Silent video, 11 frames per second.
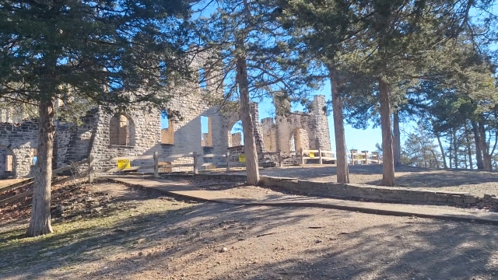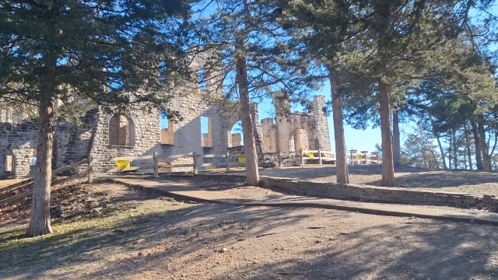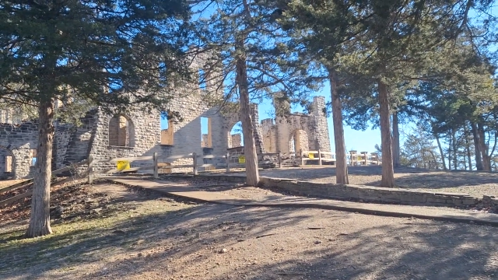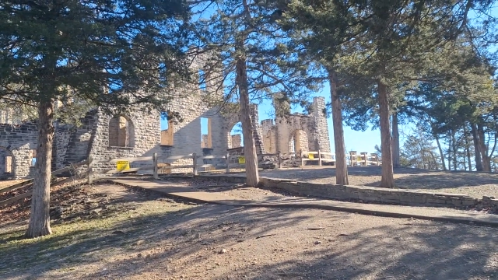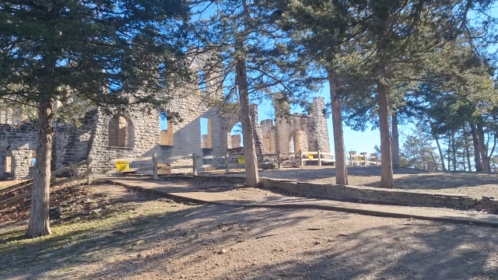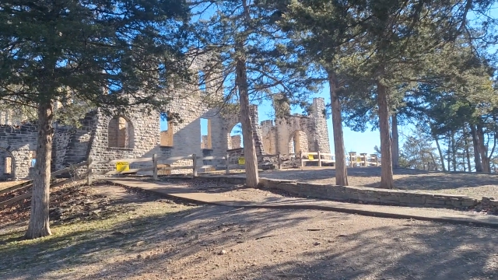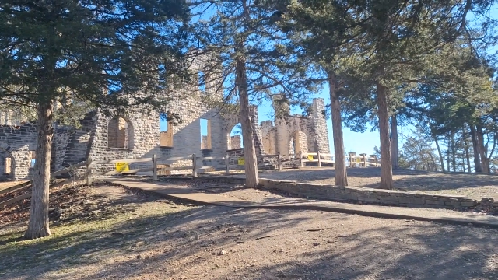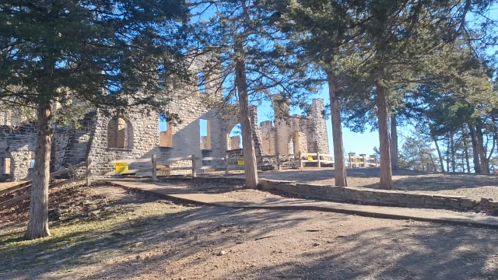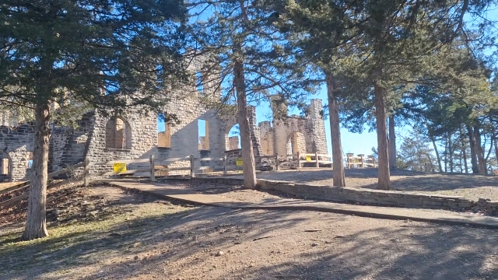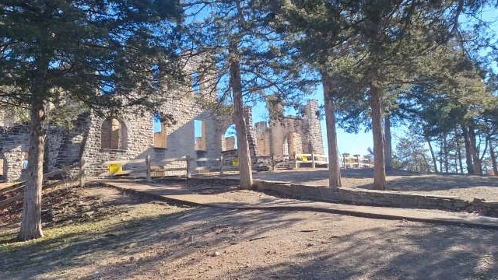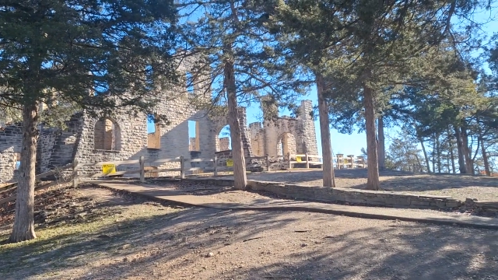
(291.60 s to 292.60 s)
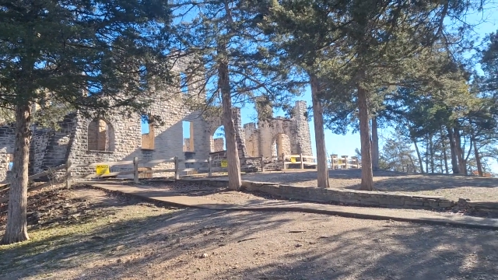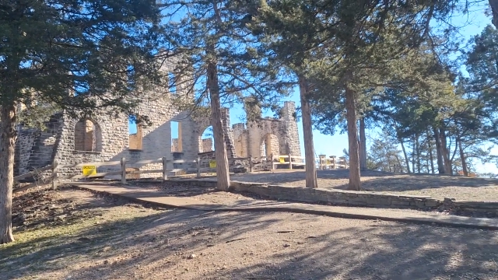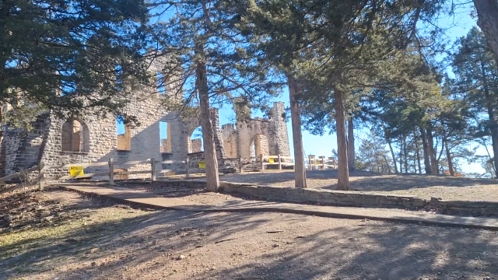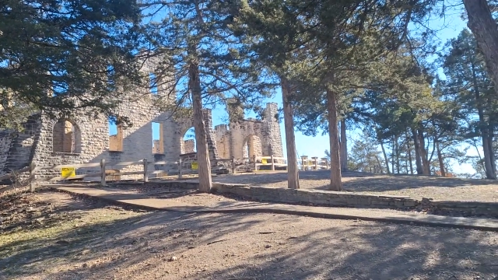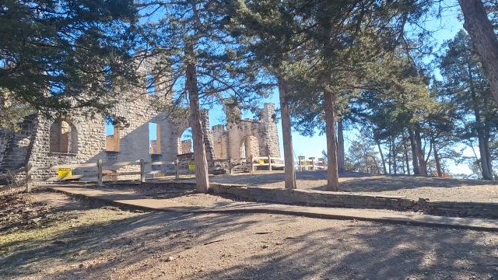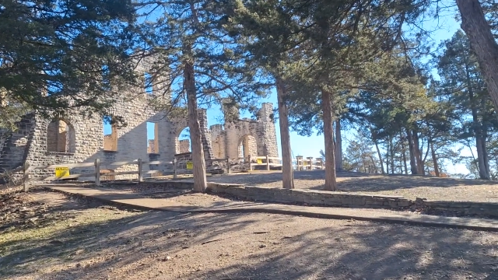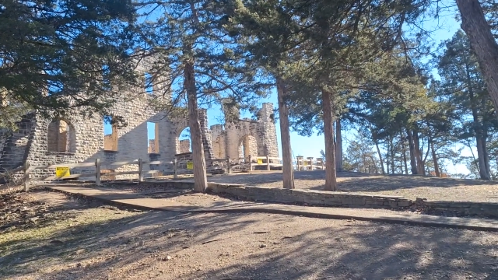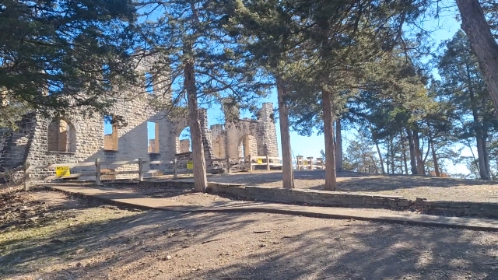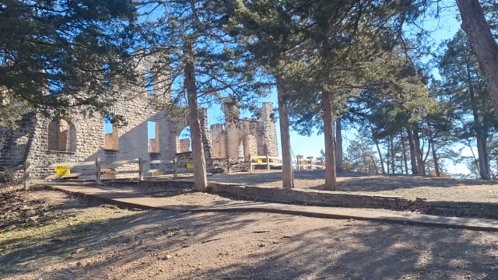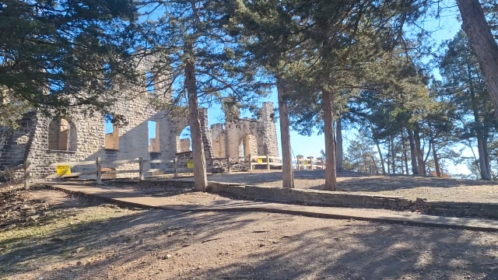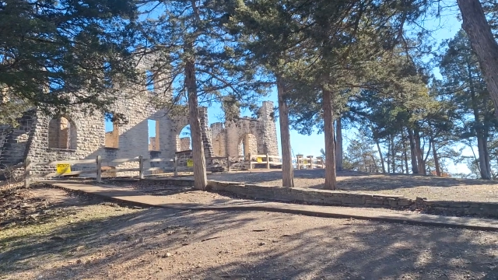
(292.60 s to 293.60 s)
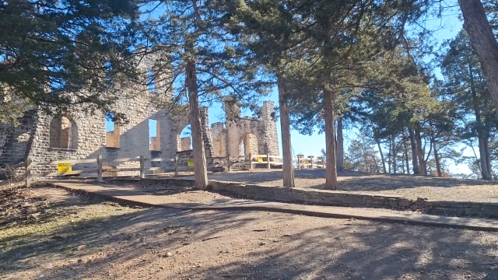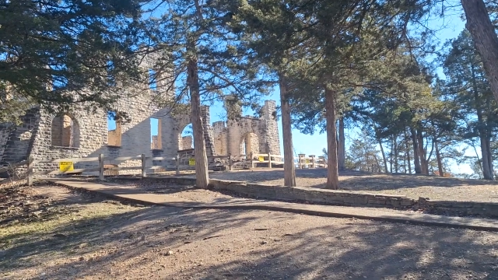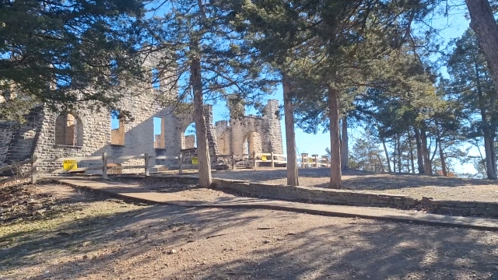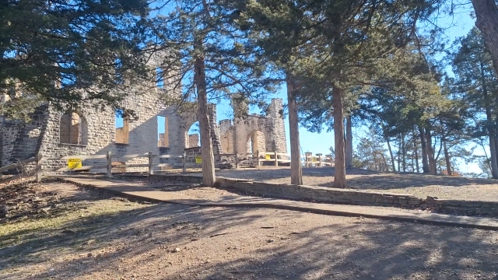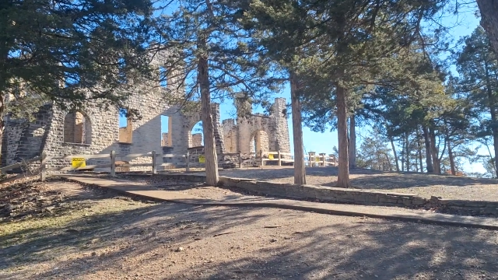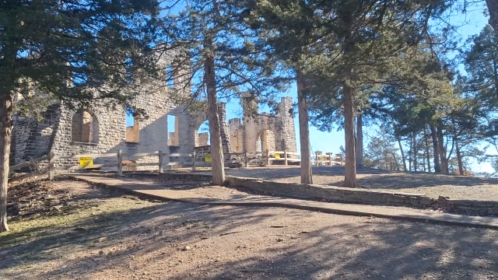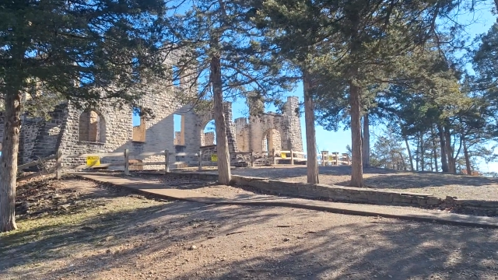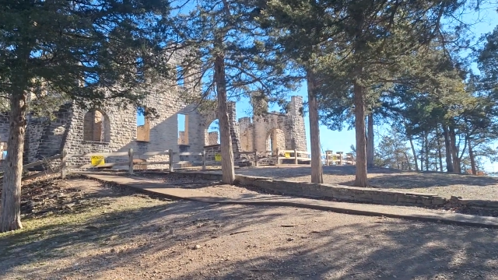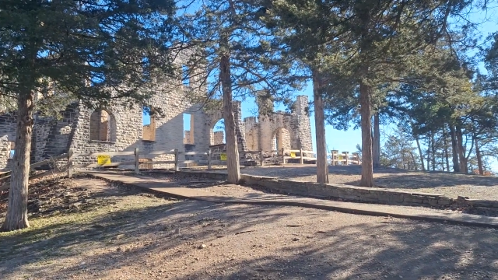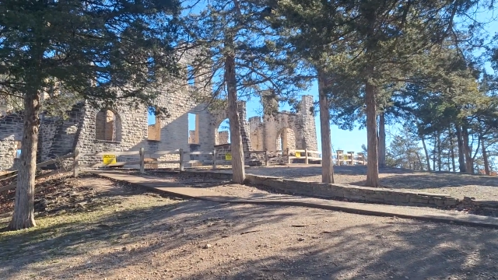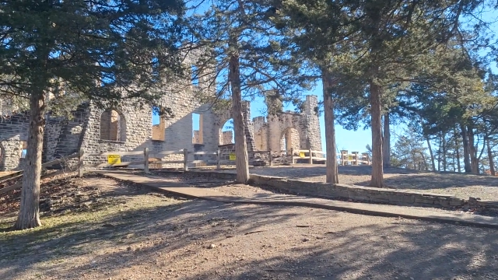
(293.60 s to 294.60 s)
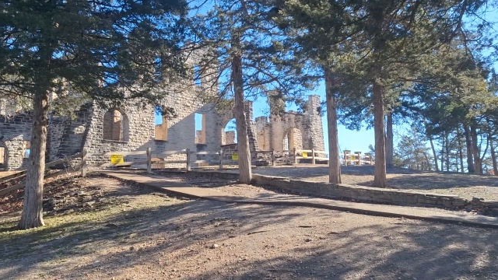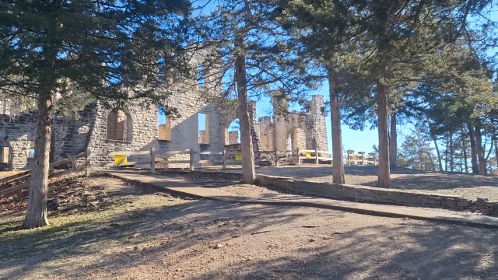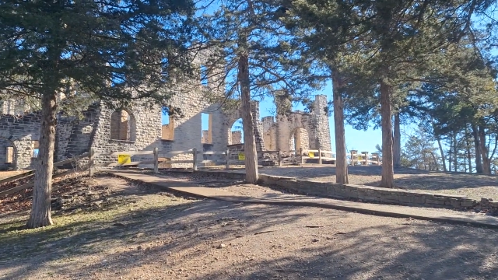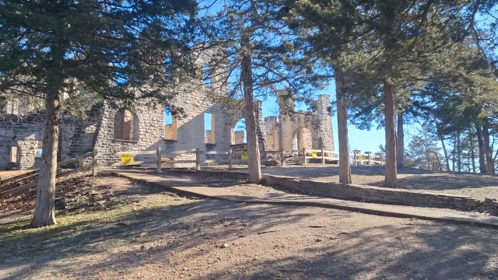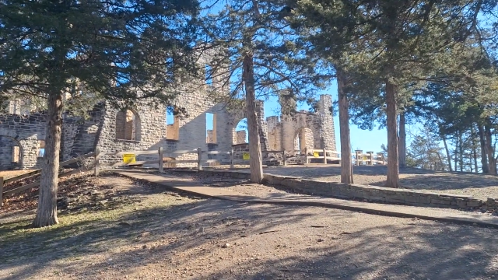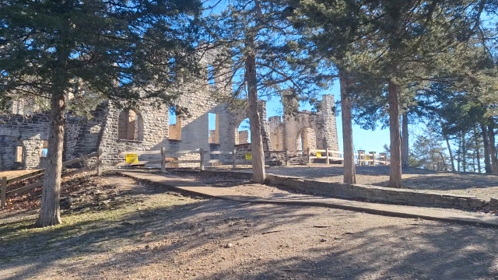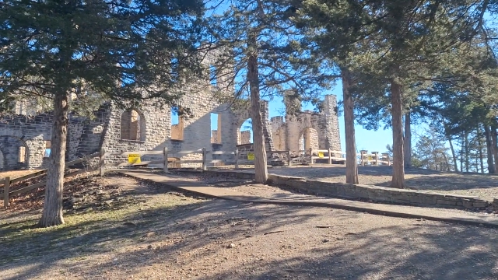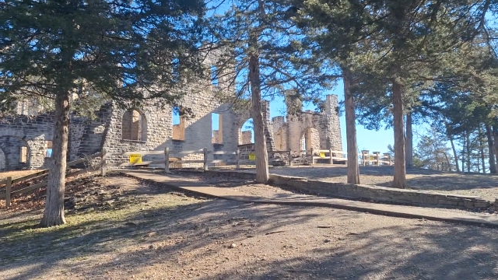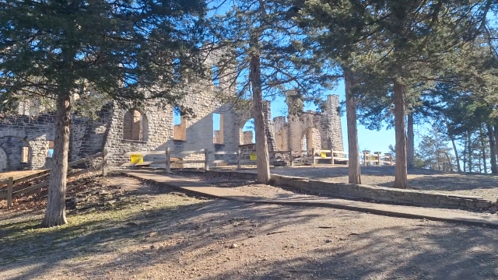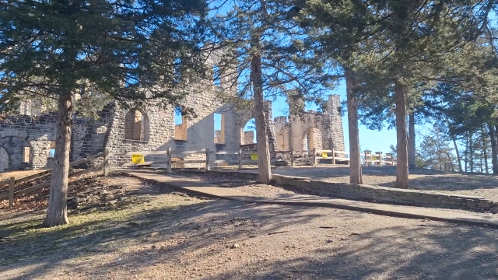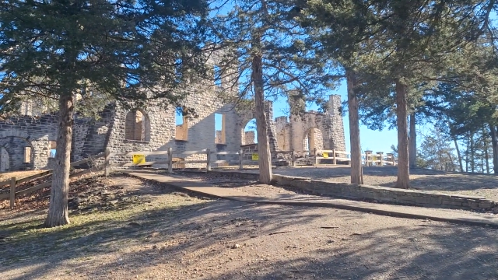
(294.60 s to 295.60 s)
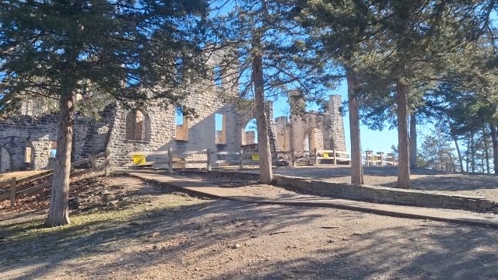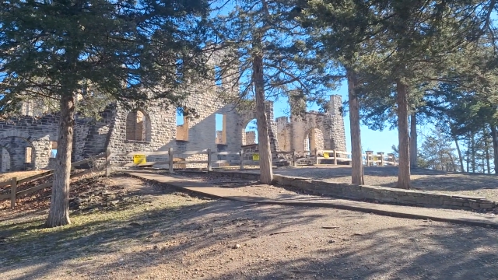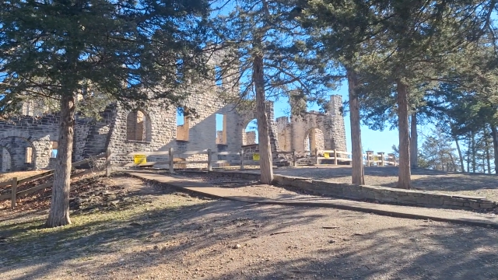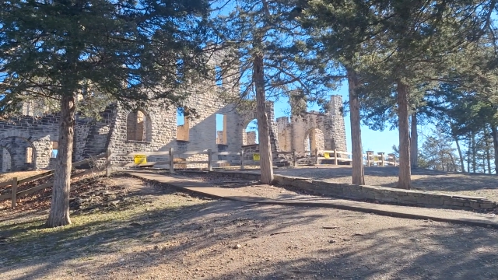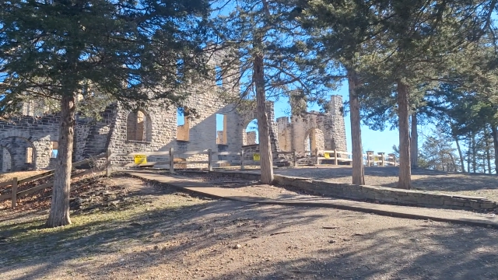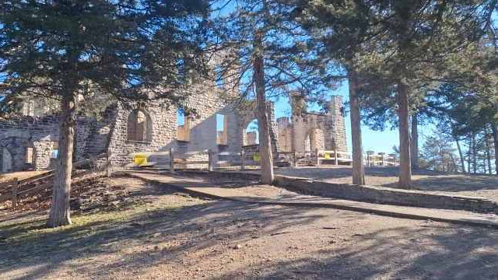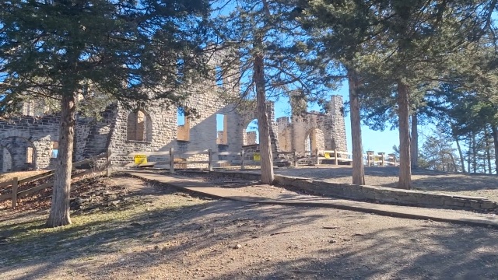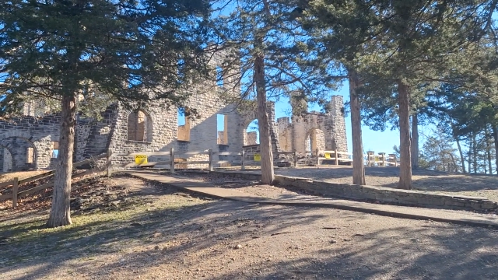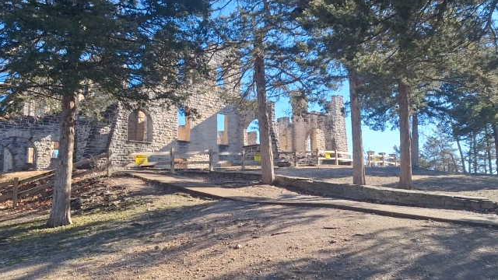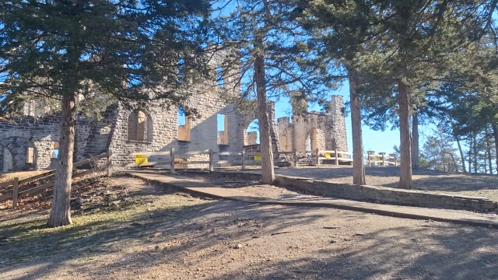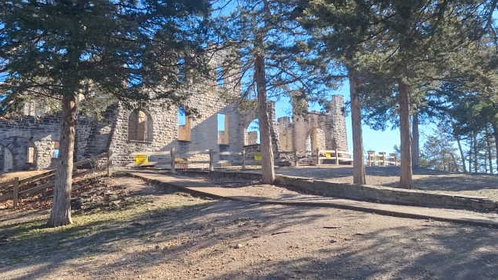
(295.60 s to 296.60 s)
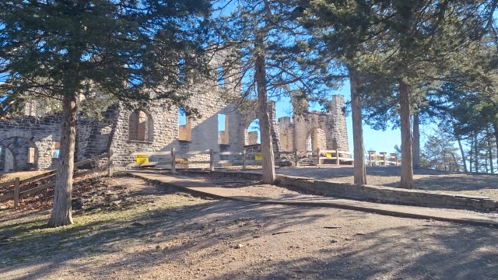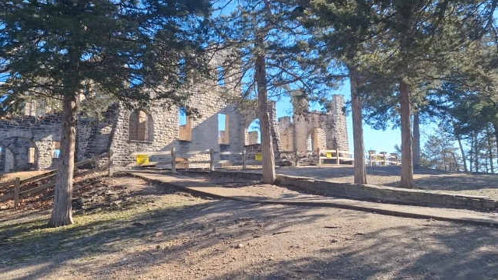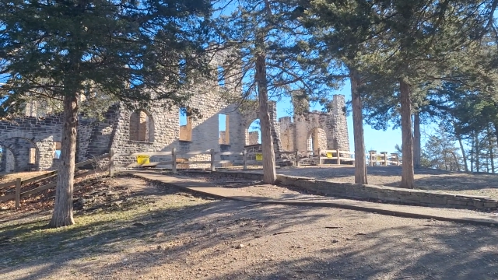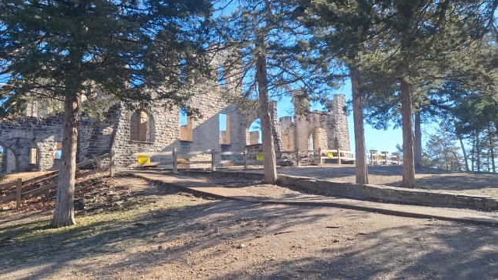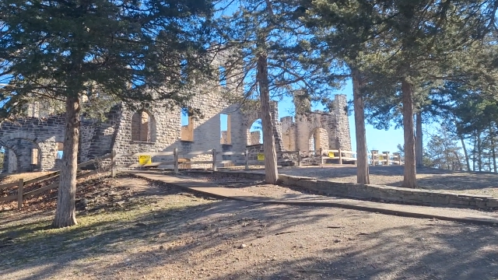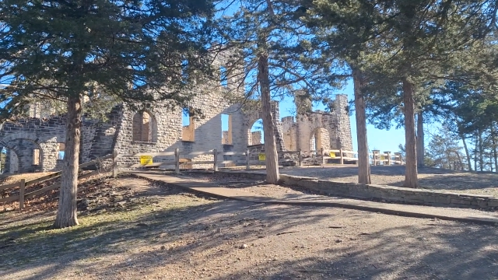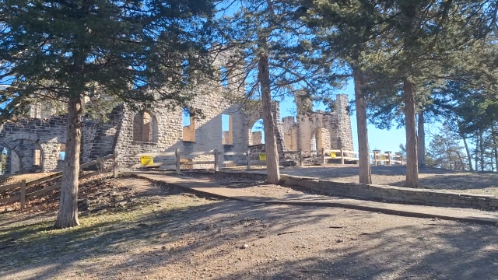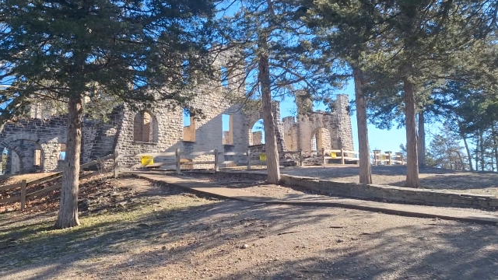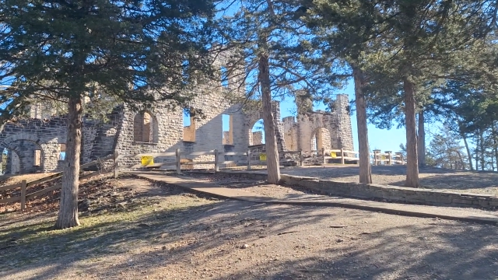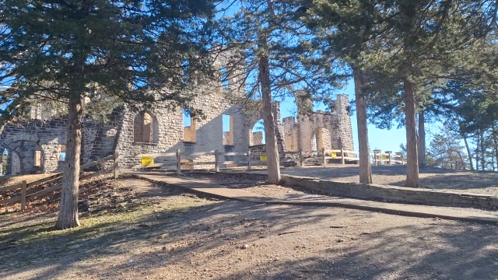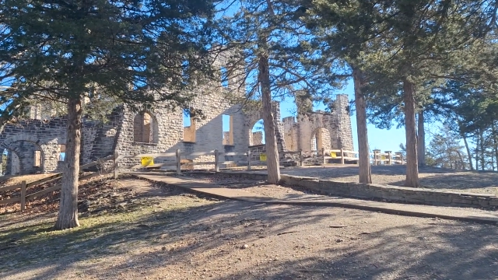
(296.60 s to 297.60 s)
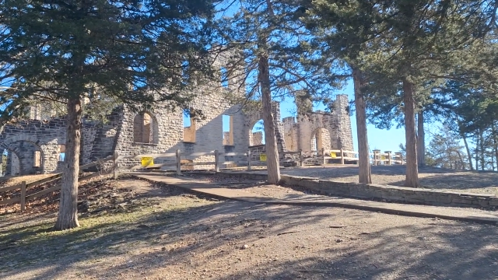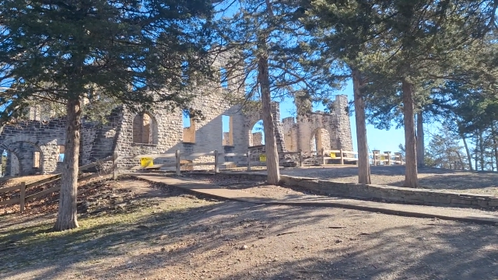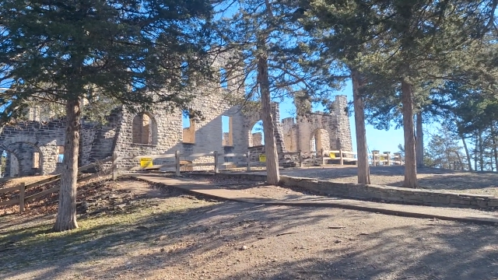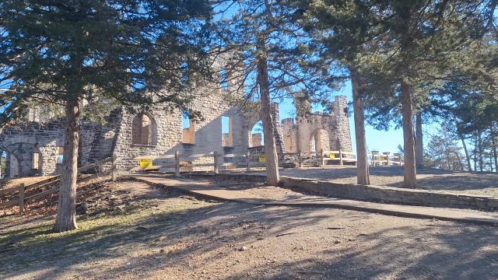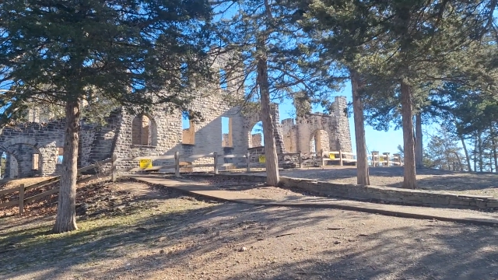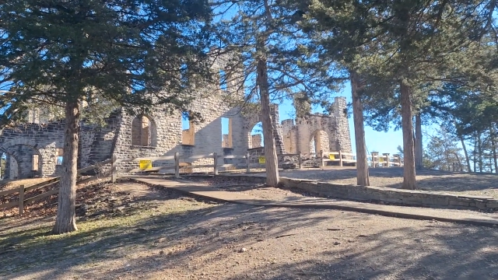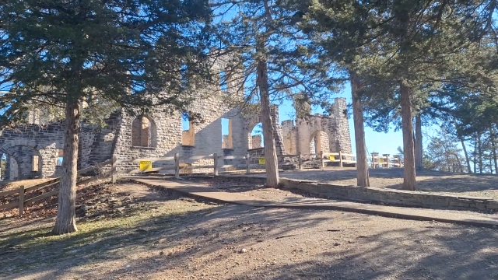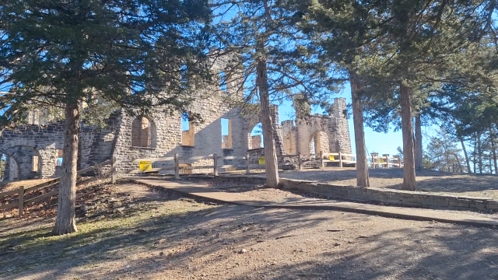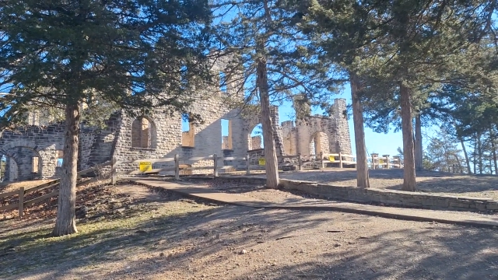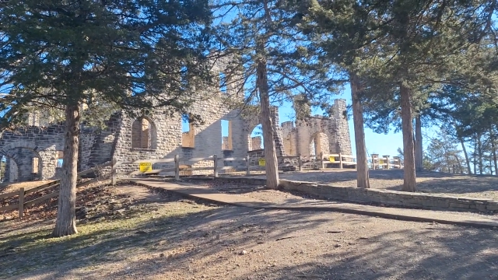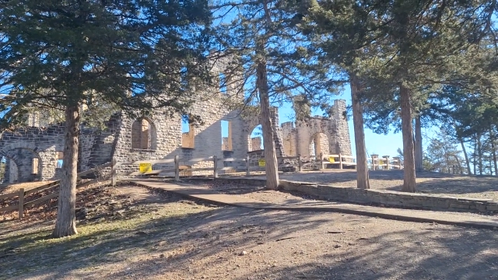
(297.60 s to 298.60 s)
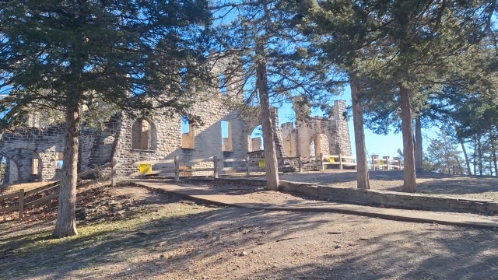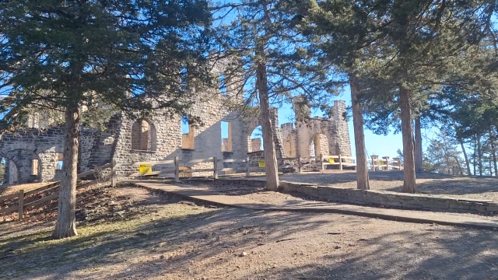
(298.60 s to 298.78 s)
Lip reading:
[unreadable: no face in view]